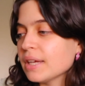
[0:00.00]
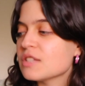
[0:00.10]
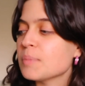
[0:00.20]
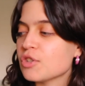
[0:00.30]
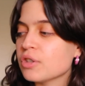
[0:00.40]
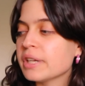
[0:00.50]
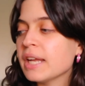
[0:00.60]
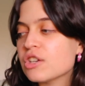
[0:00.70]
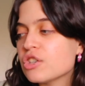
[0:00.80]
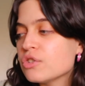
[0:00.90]
like a special
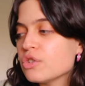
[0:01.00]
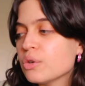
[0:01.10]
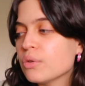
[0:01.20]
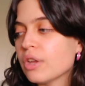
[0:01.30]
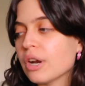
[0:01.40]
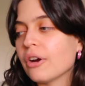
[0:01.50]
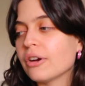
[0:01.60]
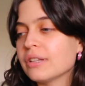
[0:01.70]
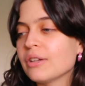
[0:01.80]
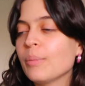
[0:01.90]
connection to that
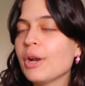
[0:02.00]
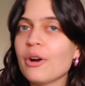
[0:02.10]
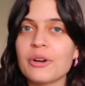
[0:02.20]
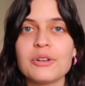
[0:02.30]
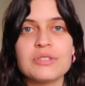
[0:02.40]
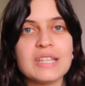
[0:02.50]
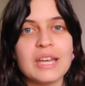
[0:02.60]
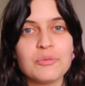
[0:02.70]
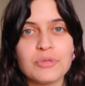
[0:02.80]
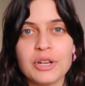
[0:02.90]
are a little bit harder to
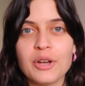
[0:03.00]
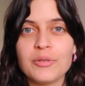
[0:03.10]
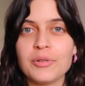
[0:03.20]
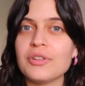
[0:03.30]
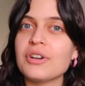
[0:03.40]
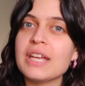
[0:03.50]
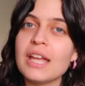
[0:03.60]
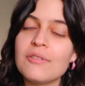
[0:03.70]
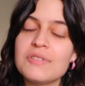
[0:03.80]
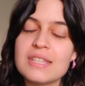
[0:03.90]
get rid of when they're
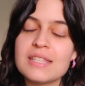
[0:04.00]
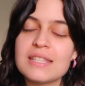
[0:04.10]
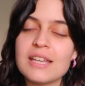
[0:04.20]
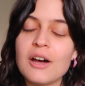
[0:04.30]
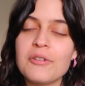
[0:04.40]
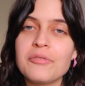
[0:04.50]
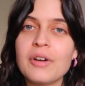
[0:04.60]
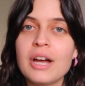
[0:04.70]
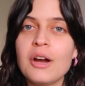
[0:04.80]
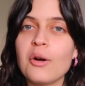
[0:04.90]
gifts and stuff,
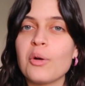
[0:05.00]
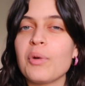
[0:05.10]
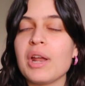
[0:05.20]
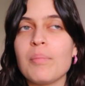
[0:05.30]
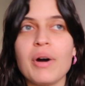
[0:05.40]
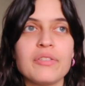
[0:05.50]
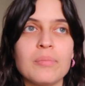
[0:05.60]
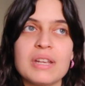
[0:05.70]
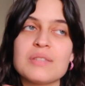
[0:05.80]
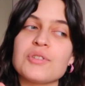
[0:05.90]
or when I bought
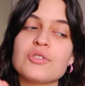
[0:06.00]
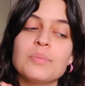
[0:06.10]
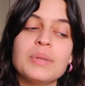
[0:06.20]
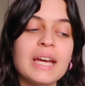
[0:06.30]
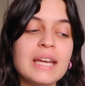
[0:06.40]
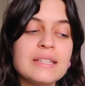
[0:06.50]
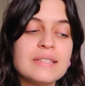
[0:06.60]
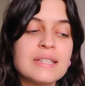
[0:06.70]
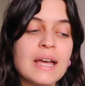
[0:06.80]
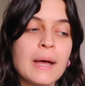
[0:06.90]
them at a special place.